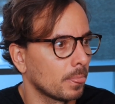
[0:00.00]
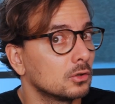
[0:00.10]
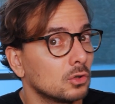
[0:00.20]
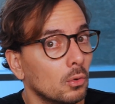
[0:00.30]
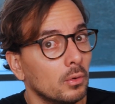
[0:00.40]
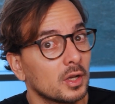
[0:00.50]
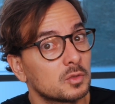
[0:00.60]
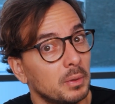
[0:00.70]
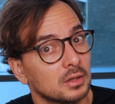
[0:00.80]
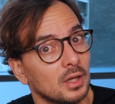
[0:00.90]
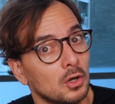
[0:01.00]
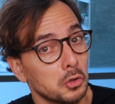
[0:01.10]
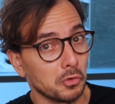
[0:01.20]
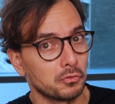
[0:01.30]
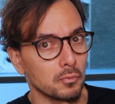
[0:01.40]
So expect a
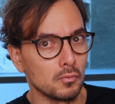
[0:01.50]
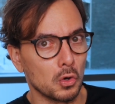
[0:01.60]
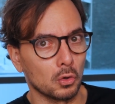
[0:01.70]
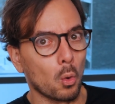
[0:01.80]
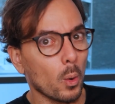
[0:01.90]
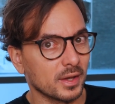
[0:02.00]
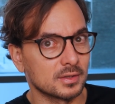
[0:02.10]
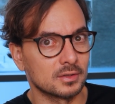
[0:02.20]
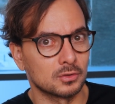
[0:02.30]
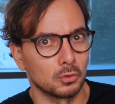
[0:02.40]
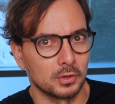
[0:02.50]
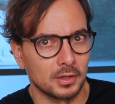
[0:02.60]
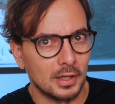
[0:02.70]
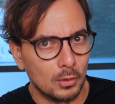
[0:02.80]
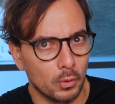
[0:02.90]
lot of more quests, or the
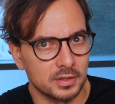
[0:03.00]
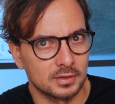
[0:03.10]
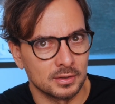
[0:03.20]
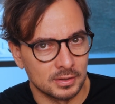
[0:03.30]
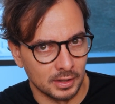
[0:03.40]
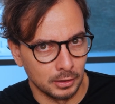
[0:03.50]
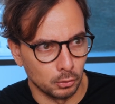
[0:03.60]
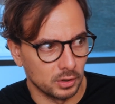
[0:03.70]
daily quests linked to